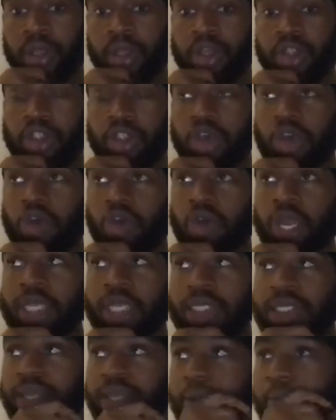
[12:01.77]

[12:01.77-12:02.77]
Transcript: So into the